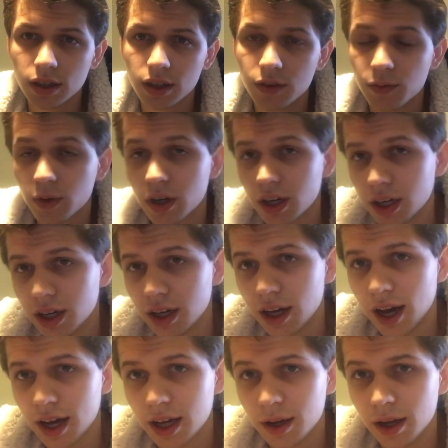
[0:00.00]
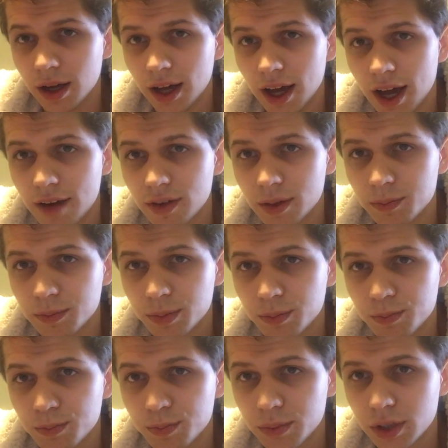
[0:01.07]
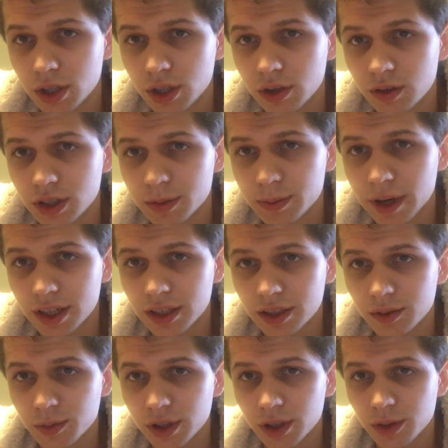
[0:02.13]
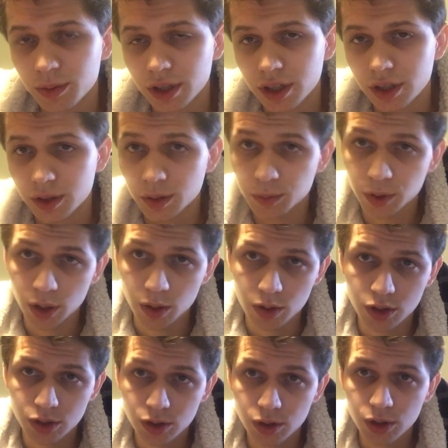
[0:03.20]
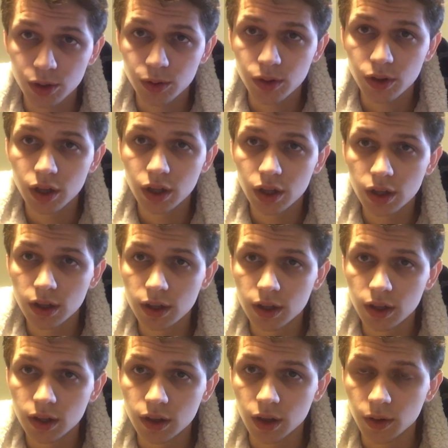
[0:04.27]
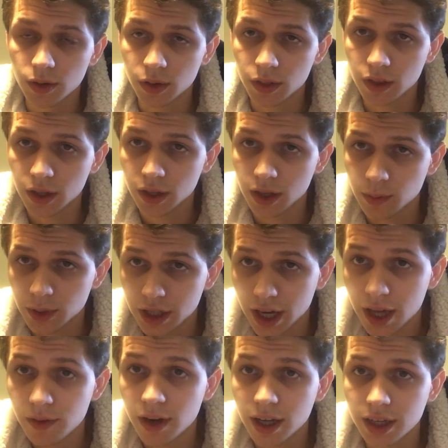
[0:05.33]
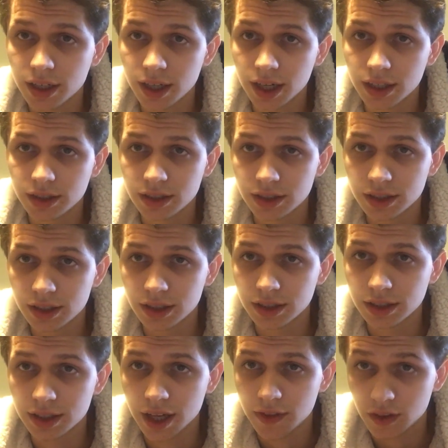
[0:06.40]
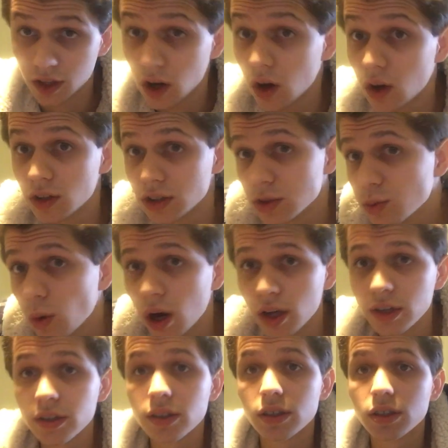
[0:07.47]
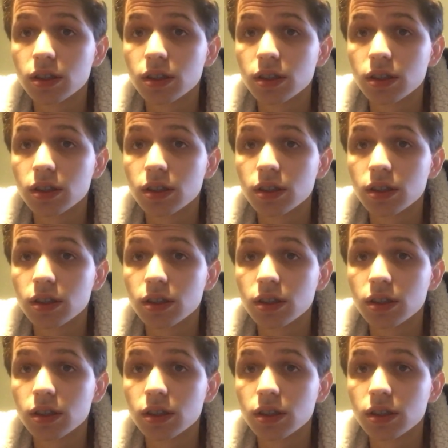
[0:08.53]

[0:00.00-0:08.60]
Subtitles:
if we're gonna have a pure respect in which we're gonna approach truth, the only thing that we can recognize is that the all is one,